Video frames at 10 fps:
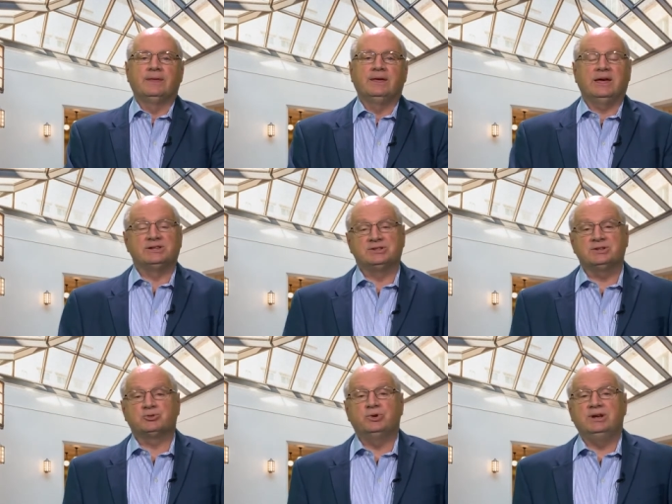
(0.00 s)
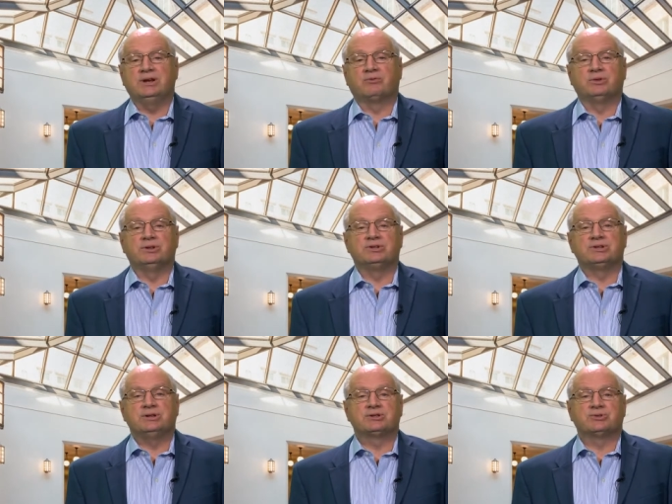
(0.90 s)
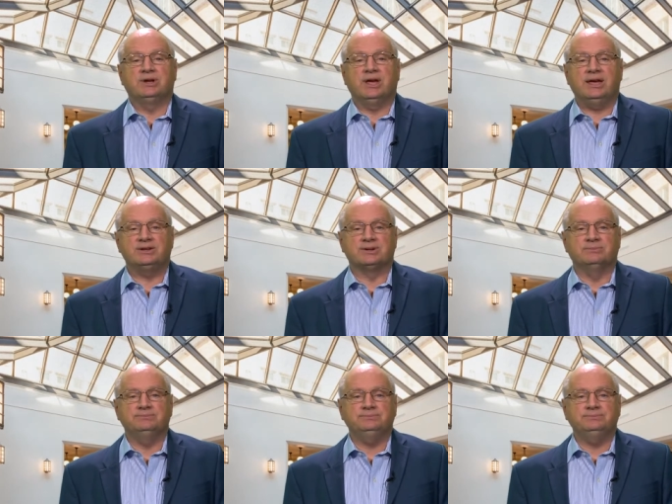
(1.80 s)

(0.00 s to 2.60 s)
As this reading of religious history has it,